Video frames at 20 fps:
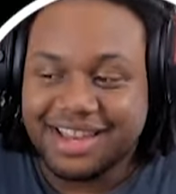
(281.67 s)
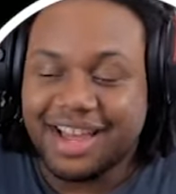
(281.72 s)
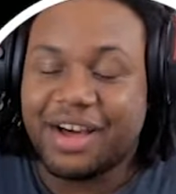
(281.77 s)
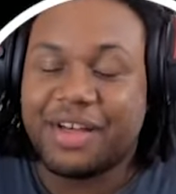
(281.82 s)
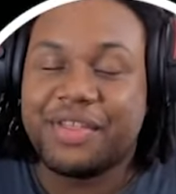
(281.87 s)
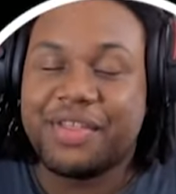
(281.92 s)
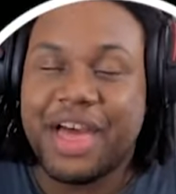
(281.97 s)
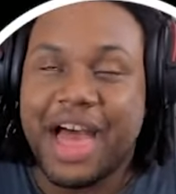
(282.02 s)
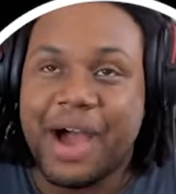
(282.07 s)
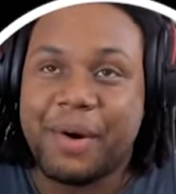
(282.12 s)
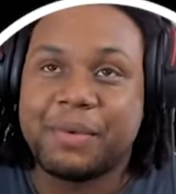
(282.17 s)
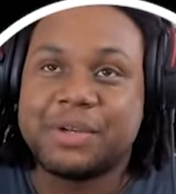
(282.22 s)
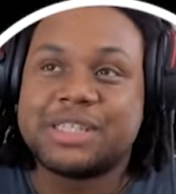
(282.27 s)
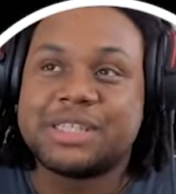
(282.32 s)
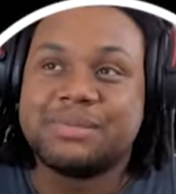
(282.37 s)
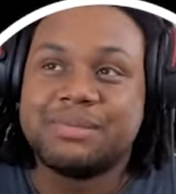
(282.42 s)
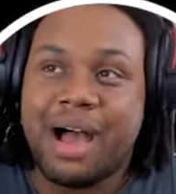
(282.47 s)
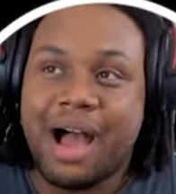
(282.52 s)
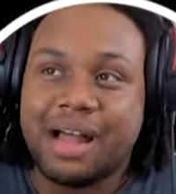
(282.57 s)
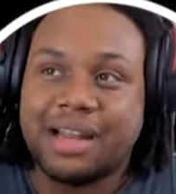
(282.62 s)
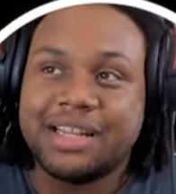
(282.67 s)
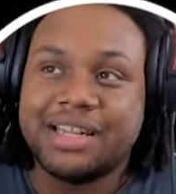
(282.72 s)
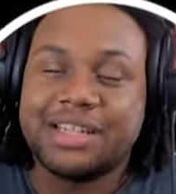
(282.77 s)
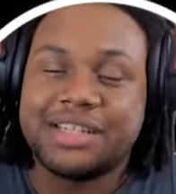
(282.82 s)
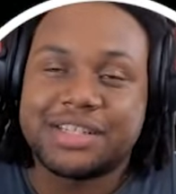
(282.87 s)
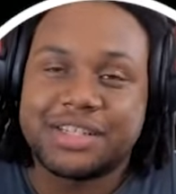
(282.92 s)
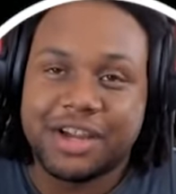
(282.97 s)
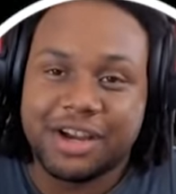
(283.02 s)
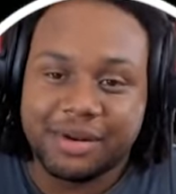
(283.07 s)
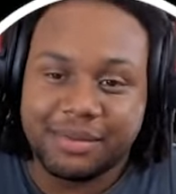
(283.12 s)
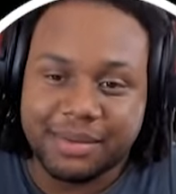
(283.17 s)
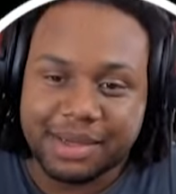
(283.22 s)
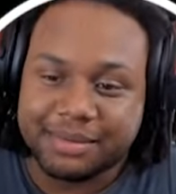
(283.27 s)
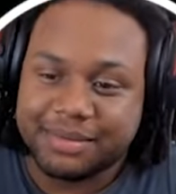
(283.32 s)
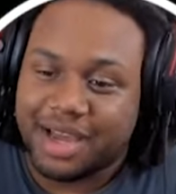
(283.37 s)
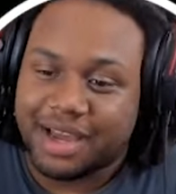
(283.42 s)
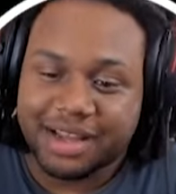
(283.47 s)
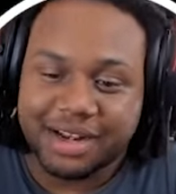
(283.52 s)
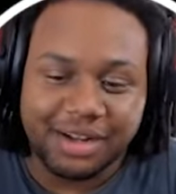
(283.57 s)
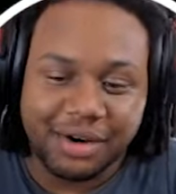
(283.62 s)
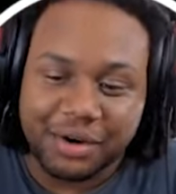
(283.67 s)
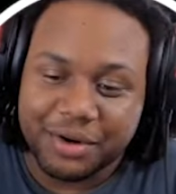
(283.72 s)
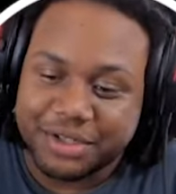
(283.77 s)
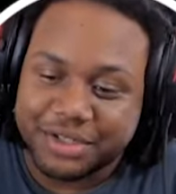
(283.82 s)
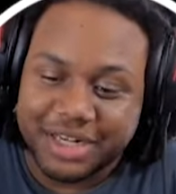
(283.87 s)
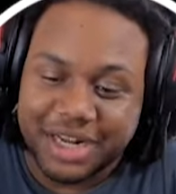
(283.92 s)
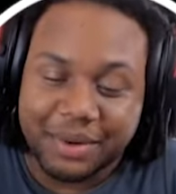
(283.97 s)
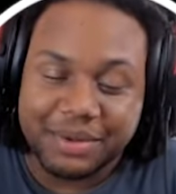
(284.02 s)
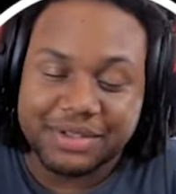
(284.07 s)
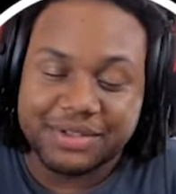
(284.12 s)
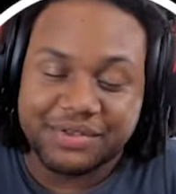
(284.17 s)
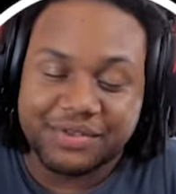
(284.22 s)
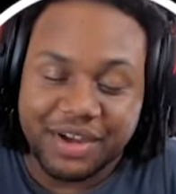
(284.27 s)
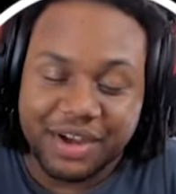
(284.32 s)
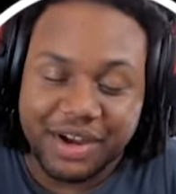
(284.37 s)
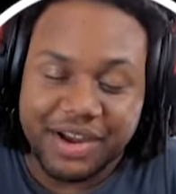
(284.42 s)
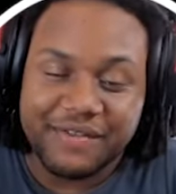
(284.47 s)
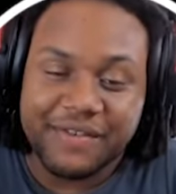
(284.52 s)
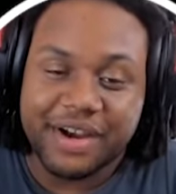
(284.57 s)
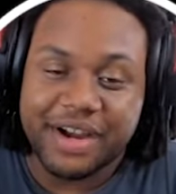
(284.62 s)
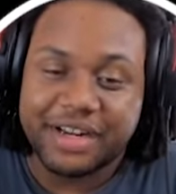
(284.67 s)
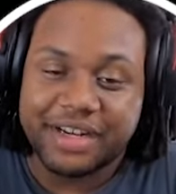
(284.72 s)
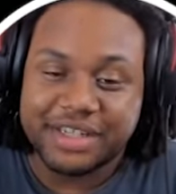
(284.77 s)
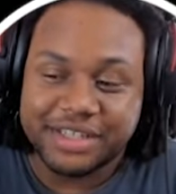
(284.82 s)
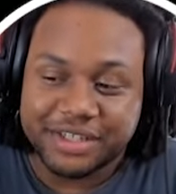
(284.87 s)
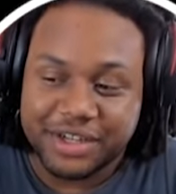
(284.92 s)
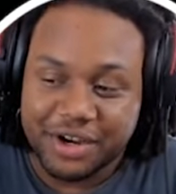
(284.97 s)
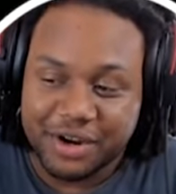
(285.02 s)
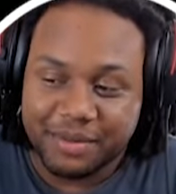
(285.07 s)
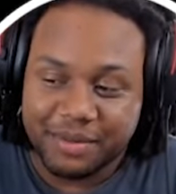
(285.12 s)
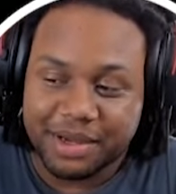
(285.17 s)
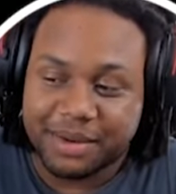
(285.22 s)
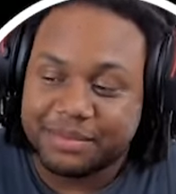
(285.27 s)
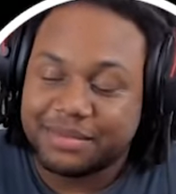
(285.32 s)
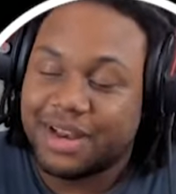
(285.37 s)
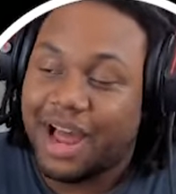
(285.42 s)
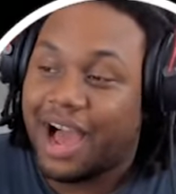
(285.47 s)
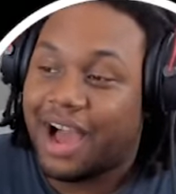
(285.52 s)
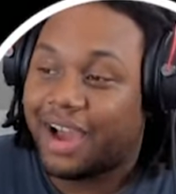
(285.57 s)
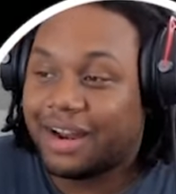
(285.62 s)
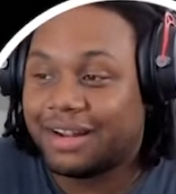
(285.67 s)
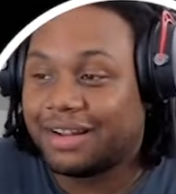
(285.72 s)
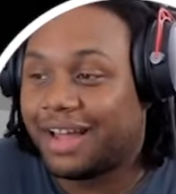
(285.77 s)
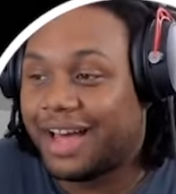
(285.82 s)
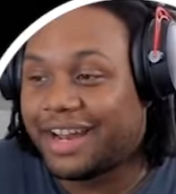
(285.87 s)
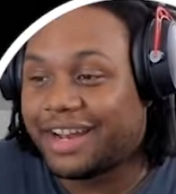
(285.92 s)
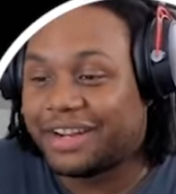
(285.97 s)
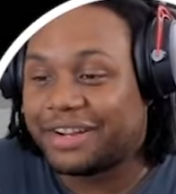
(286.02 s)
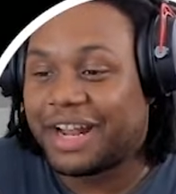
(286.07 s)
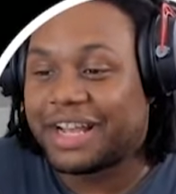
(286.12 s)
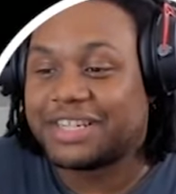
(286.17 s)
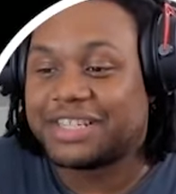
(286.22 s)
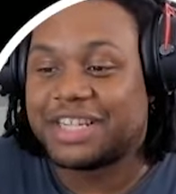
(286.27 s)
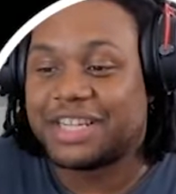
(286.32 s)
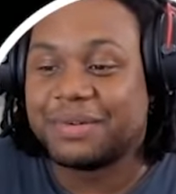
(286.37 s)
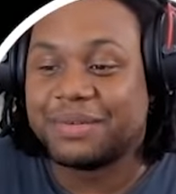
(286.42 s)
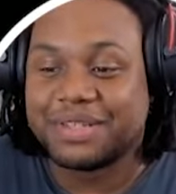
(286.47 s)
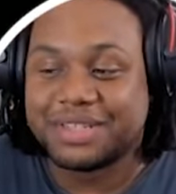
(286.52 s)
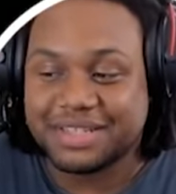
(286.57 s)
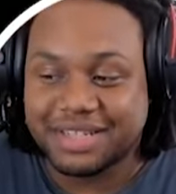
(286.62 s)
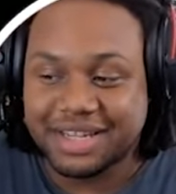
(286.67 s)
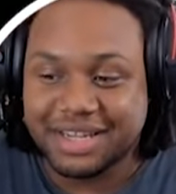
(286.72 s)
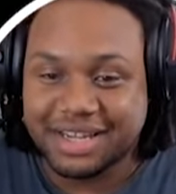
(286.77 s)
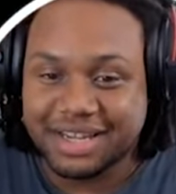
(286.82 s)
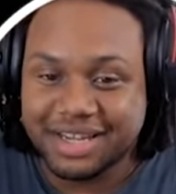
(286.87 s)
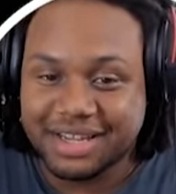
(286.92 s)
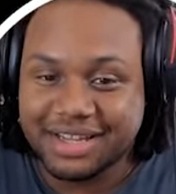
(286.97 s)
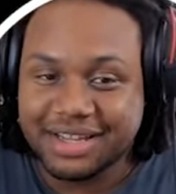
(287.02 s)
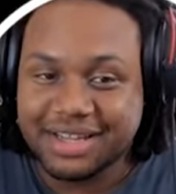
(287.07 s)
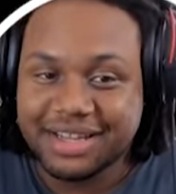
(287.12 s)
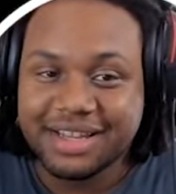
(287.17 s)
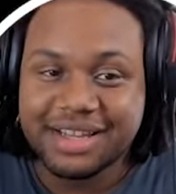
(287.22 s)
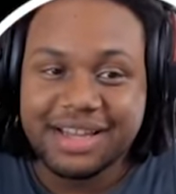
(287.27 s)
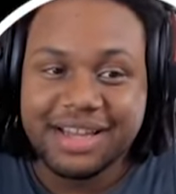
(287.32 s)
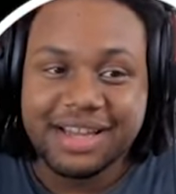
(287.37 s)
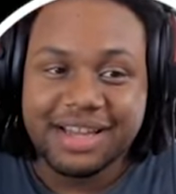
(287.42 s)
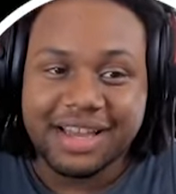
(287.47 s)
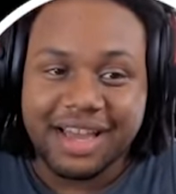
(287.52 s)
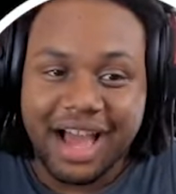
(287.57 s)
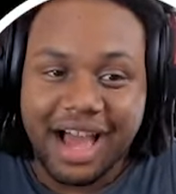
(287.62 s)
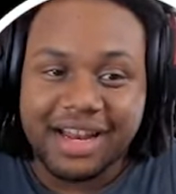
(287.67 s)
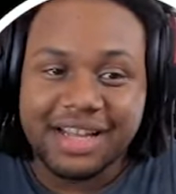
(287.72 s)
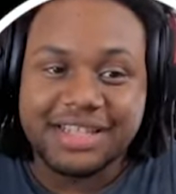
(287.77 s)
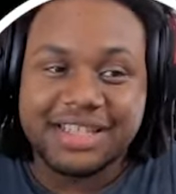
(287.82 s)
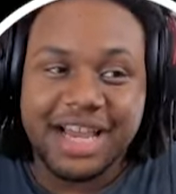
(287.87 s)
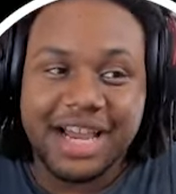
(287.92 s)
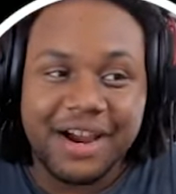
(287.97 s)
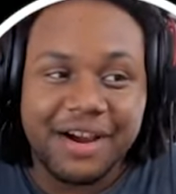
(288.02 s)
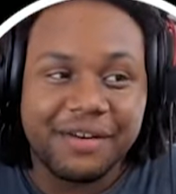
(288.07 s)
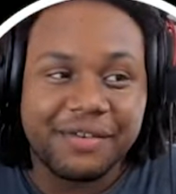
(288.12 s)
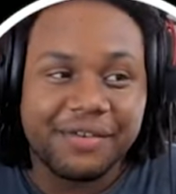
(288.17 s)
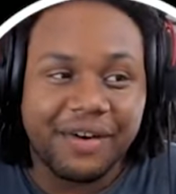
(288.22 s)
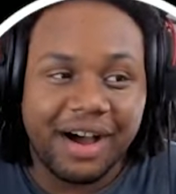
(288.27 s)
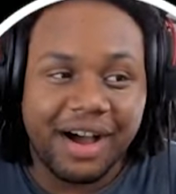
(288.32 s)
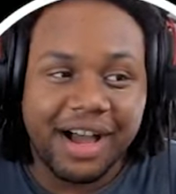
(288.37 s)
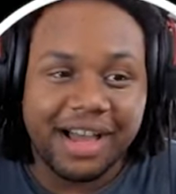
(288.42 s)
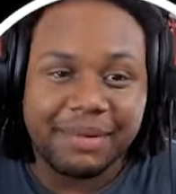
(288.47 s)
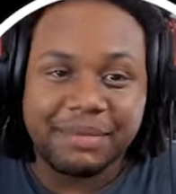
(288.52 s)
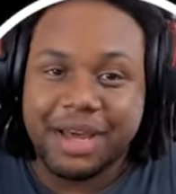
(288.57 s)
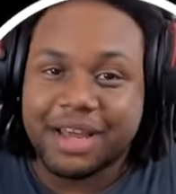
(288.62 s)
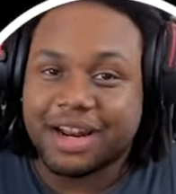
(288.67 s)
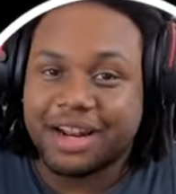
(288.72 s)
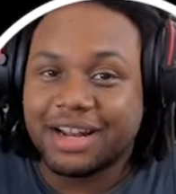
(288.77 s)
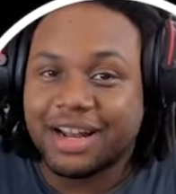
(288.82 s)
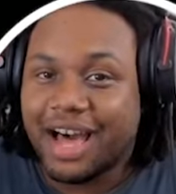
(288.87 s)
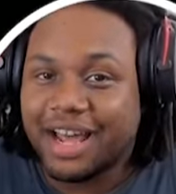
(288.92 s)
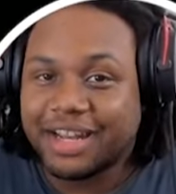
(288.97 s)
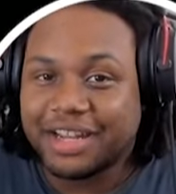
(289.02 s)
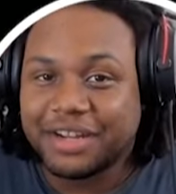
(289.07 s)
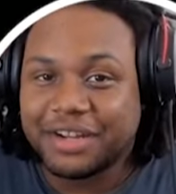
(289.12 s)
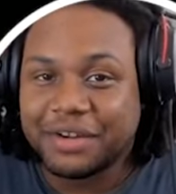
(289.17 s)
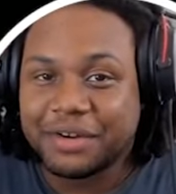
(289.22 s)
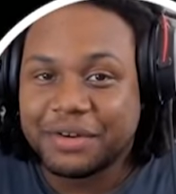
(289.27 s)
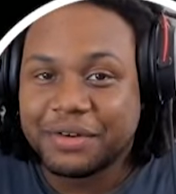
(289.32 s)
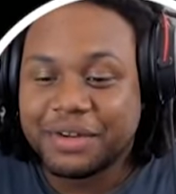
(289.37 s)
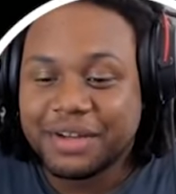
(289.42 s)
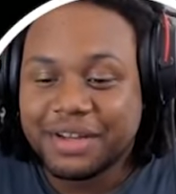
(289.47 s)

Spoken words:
Now that was mildly disturbing. I'm not gonna hold you. That was very, very disturbing. I'm not gonna lie to you. That shit was kind of terrifying, I'm not gonna lie to you.